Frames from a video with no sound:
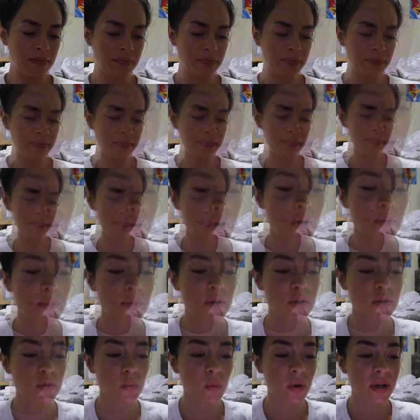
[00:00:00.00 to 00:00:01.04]
Up to
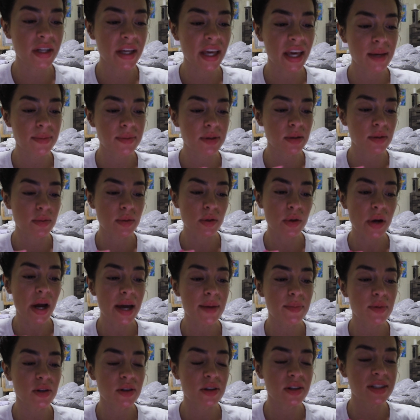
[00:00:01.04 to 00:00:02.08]
almost 1K
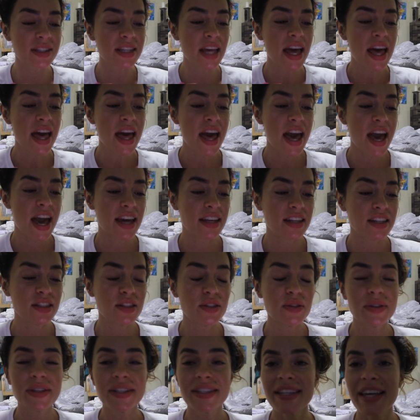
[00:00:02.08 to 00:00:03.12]
subscribers, and as
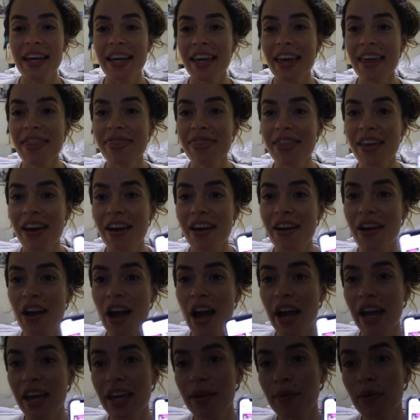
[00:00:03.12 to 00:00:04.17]
soon as I get there,
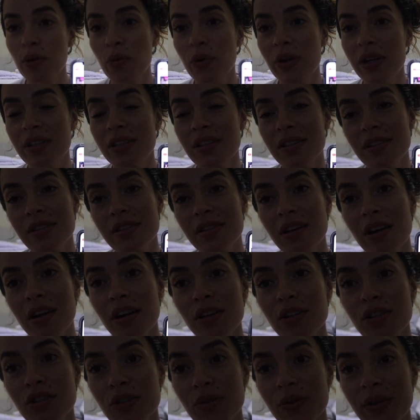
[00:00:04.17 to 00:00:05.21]
I am going to
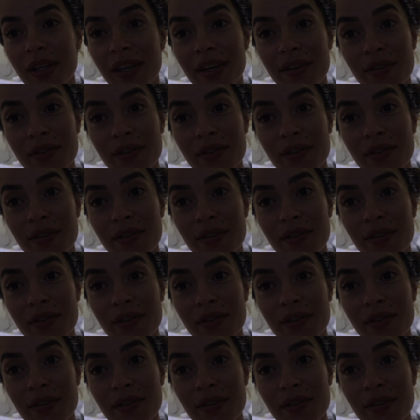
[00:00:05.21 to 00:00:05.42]
start doing